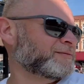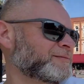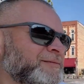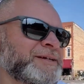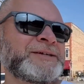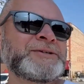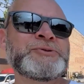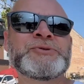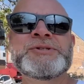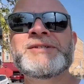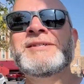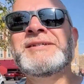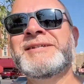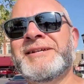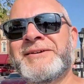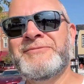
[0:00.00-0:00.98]

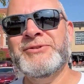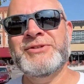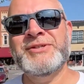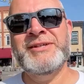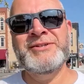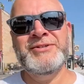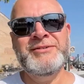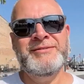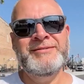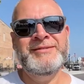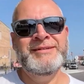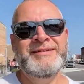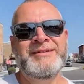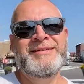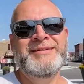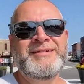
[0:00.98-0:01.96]
interesting conversation,
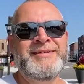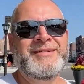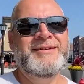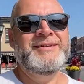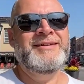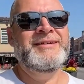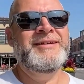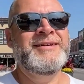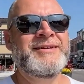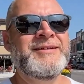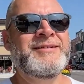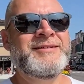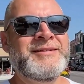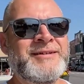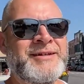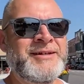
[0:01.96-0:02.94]

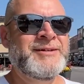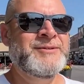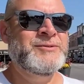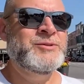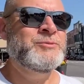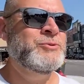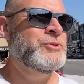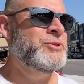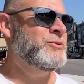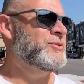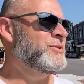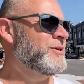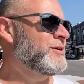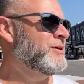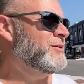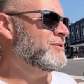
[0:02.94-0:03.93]
and hang out and smoke your
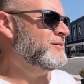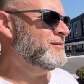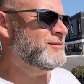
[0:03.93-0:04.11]
cigar.